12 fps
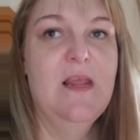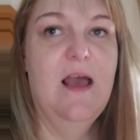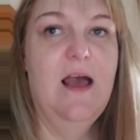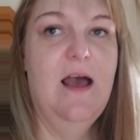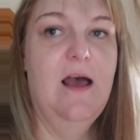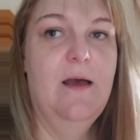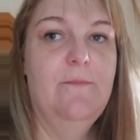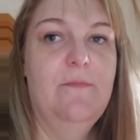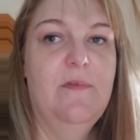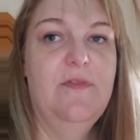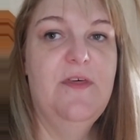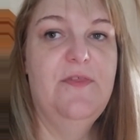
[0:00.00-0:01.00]

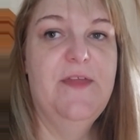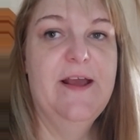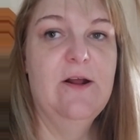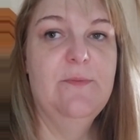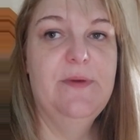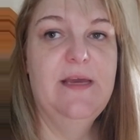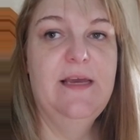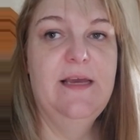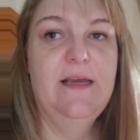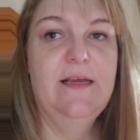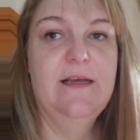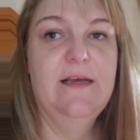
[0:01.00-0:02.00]
The
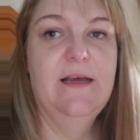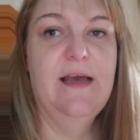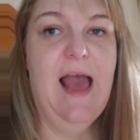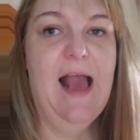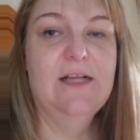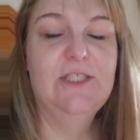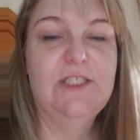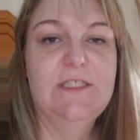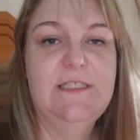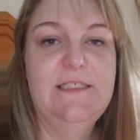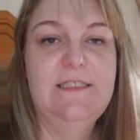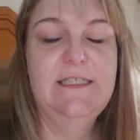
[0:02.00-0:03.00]
therapy
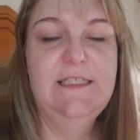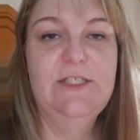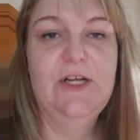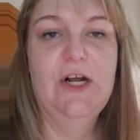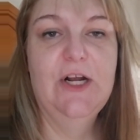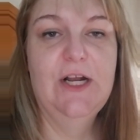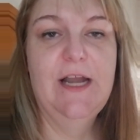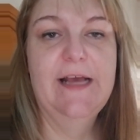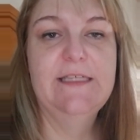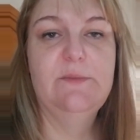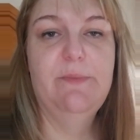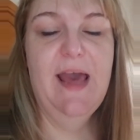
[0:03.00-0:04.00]
actually didn't hurt
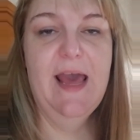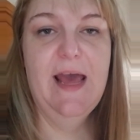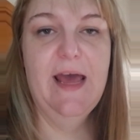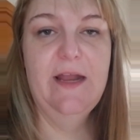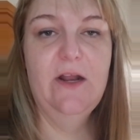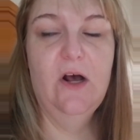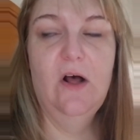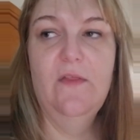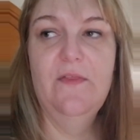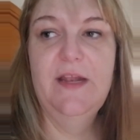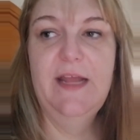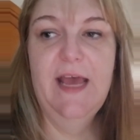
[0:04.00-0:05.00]
as bad
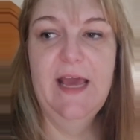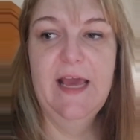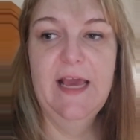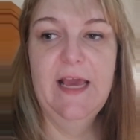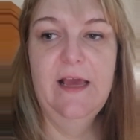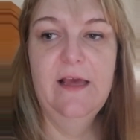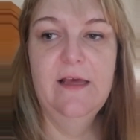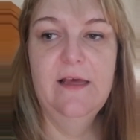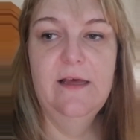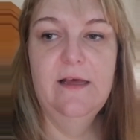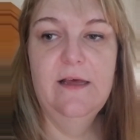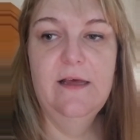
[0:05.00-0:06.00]
on the day
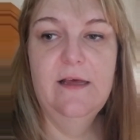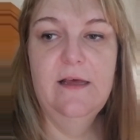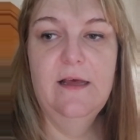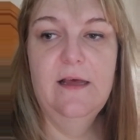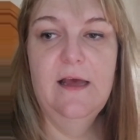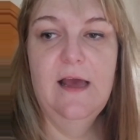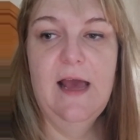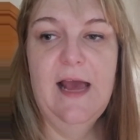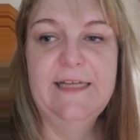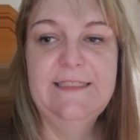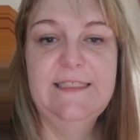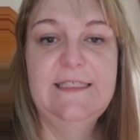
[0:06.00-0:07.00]

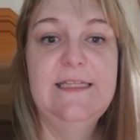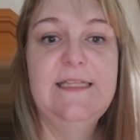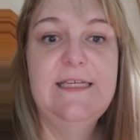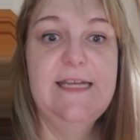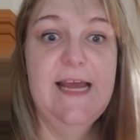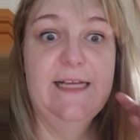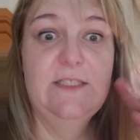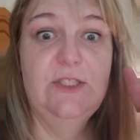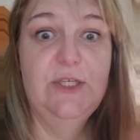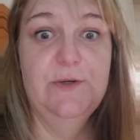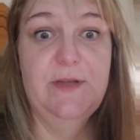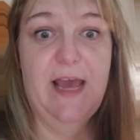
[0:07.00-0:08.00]
as it did the next
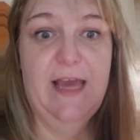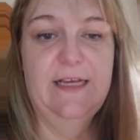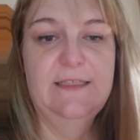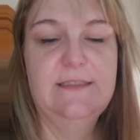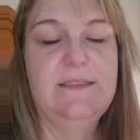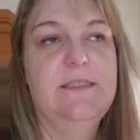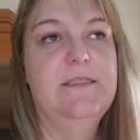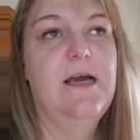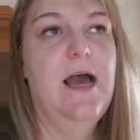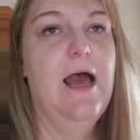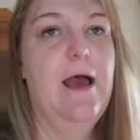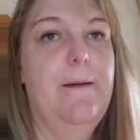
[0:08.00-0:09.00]
2 days.
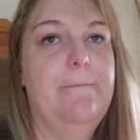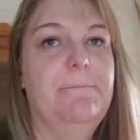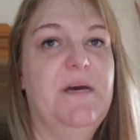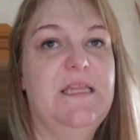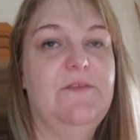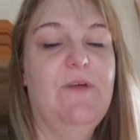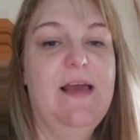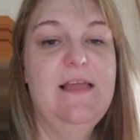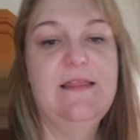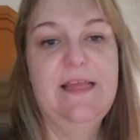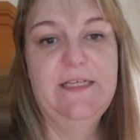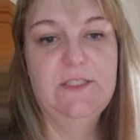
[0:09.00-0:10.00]
But the right
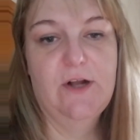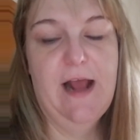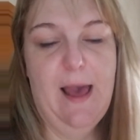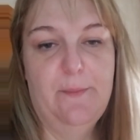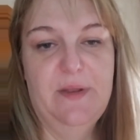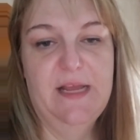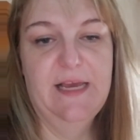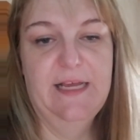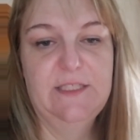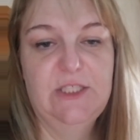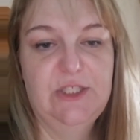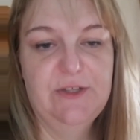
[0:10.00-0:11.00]
things are happening.
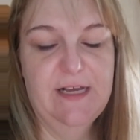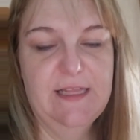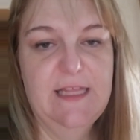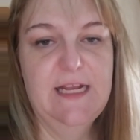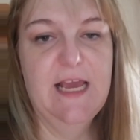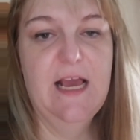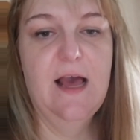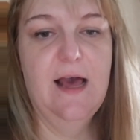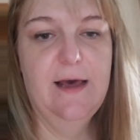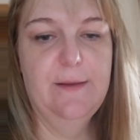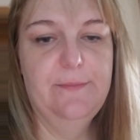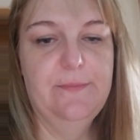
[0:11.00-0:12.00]
It's strengthening
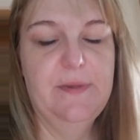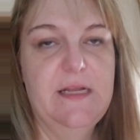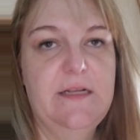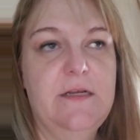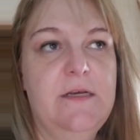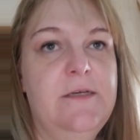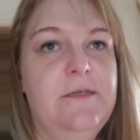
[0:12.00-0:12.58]
up, and